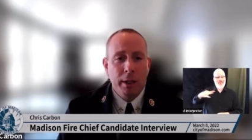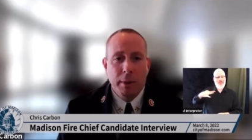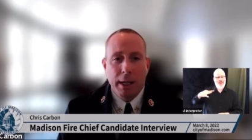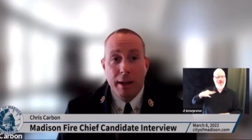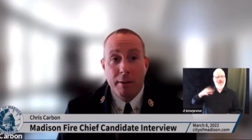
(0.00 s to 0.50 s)

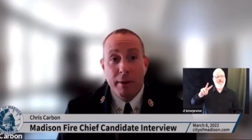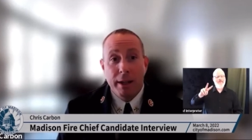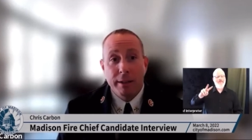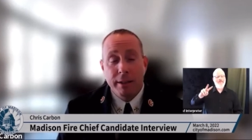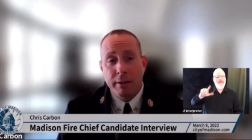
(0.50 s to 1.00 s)
began
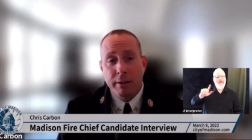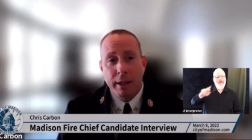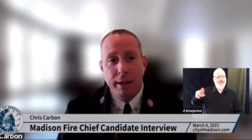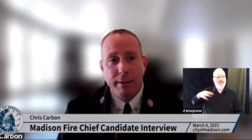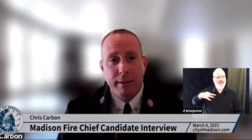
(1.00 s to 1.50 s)
volunteering
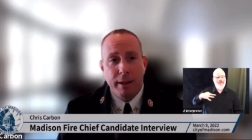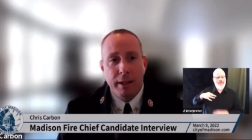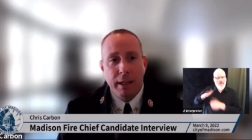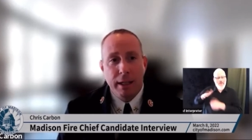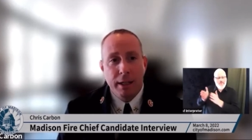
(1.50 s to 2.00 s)
as
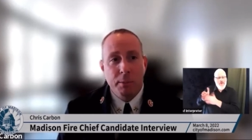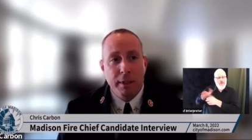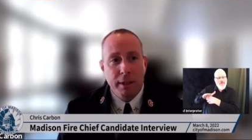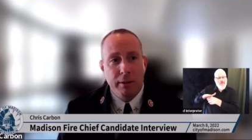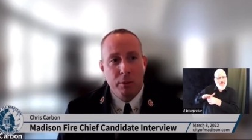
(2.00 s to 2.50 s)
an
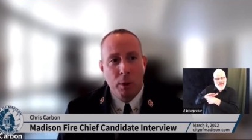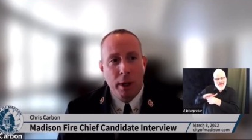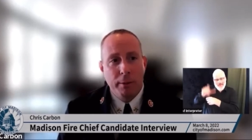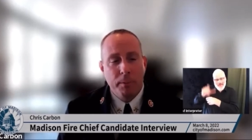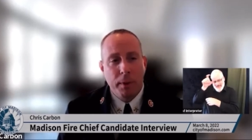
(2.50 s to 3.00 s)
EMT as
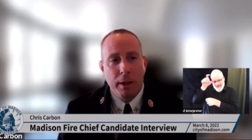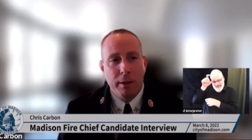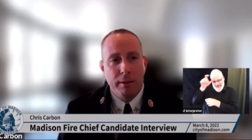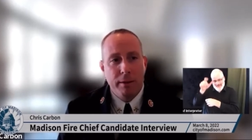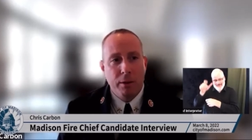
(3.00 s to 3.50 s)
well.
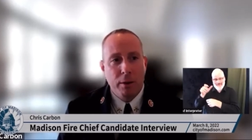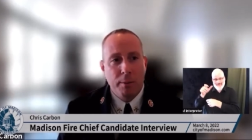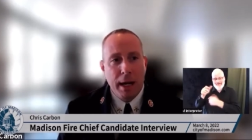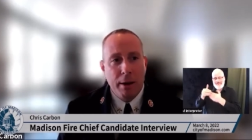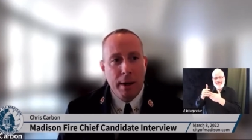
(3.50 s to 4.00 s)
And so
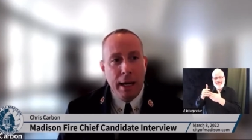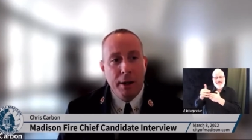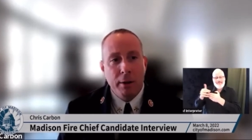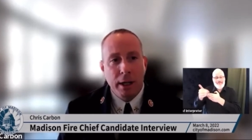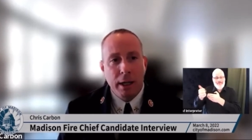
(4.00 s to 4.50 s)
I'm now
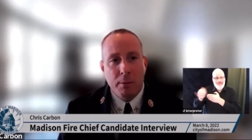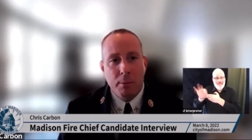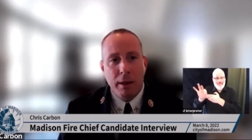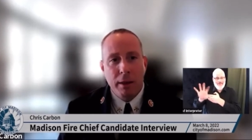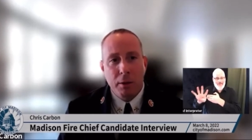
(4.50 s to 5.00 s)
entering into
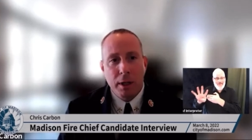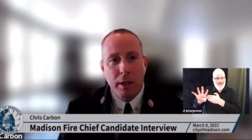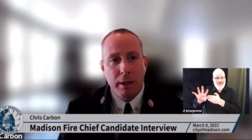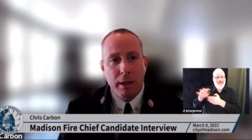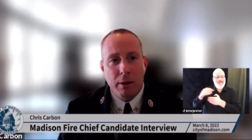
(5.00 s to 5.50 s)
my
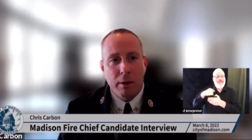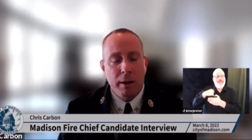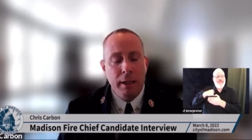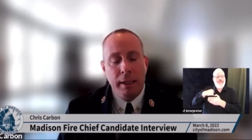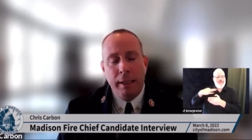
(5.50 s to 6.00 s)
30th year
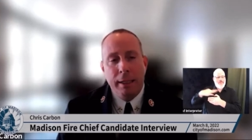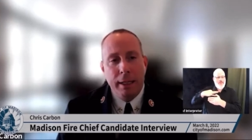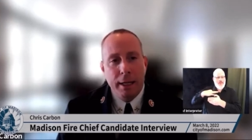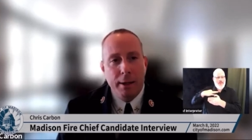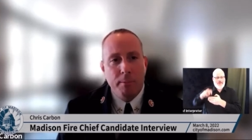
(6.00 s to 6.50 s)

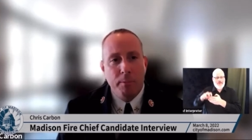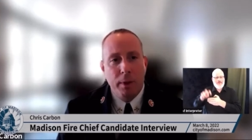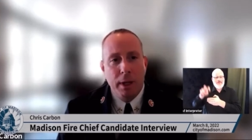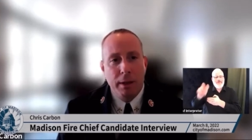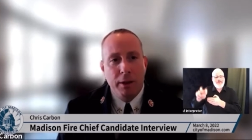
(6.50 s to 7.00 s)
um,
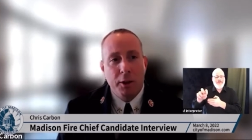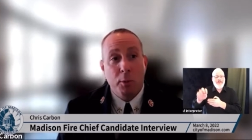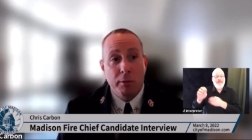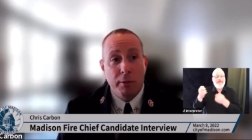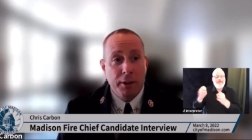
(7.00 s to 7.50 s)
in this
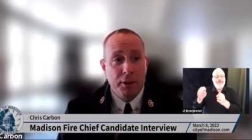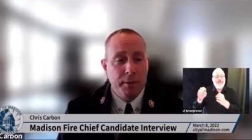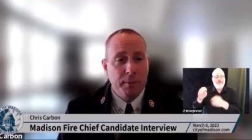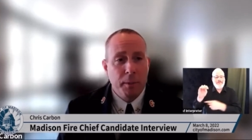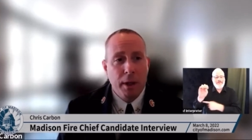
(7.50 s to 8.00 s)

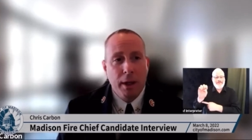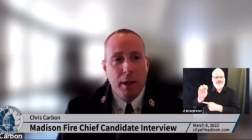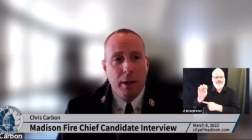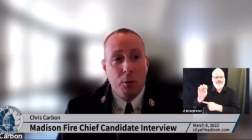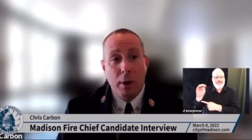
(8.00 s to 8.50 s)
profession.
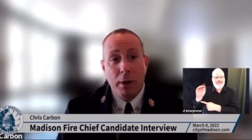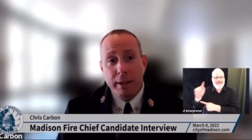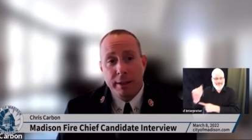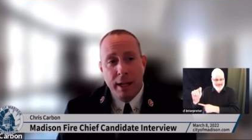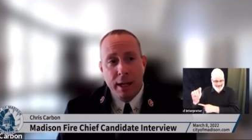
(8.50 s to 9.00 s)
Throughout
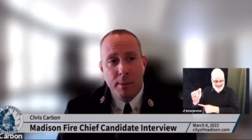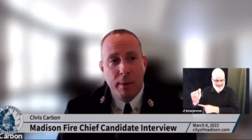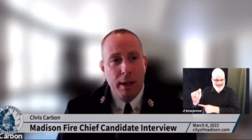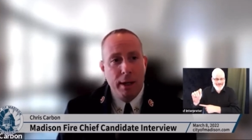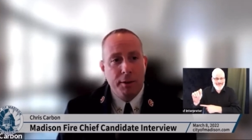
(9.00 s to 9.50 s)
that time,
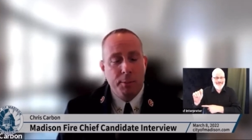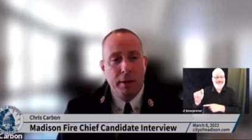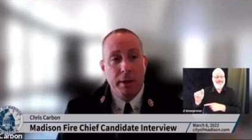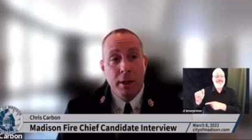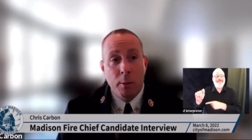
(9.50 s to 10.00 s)
I
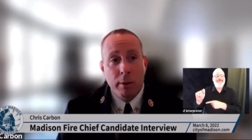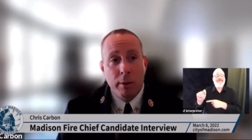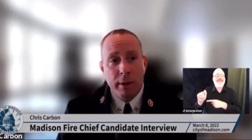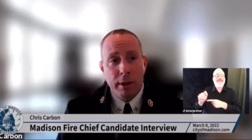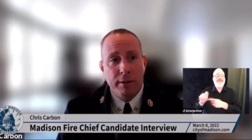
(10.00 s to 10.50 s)
spent a number
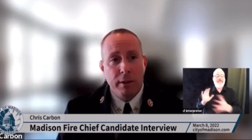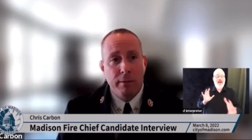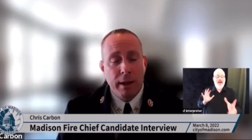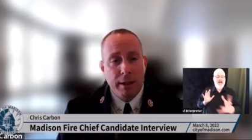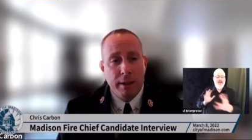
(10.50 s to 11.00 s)
of years in the
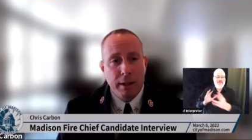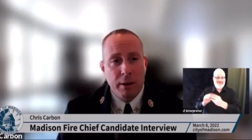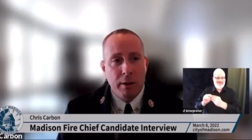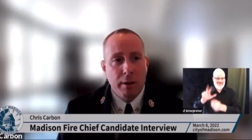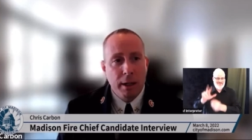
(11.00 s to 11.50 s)

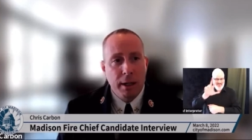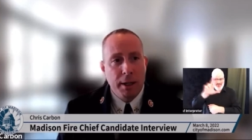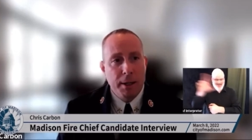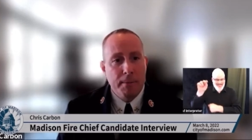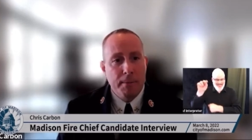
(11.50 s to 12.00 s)
volunteer
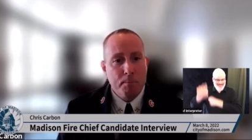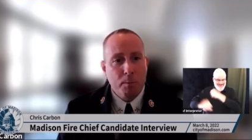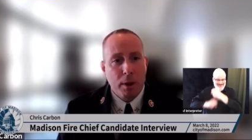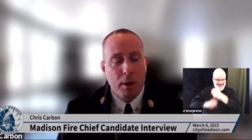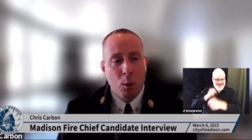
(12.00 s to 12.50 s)
um,
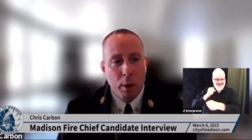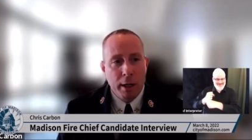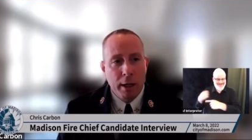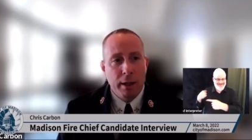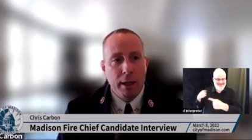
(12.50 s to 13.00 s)

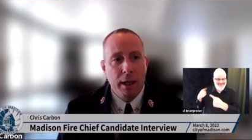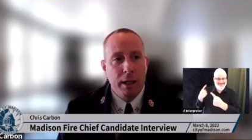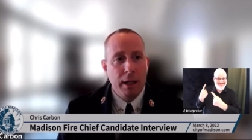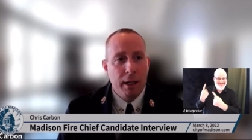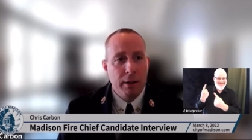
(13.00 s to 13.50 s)
arena,
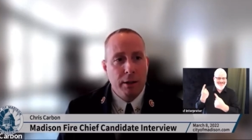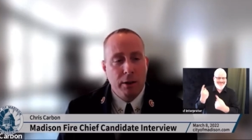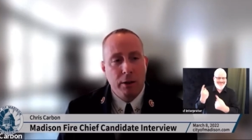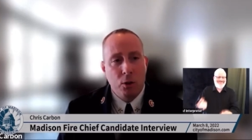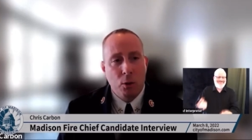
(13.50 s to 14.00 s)
and then
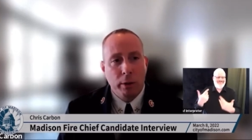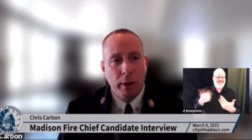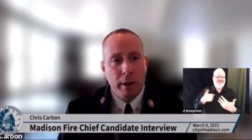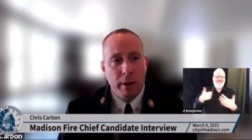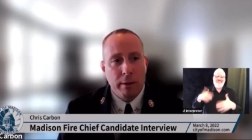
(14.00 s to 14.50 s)

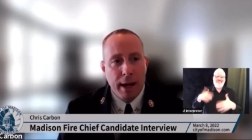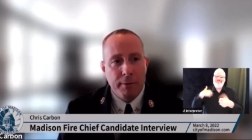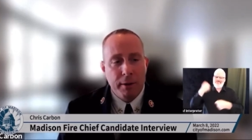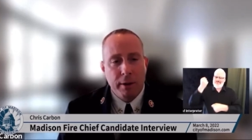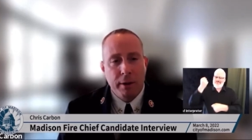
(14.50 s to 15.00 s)
shortly
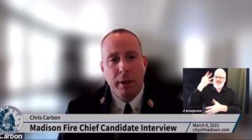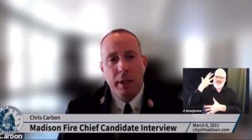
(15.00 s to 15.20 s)
thereafter,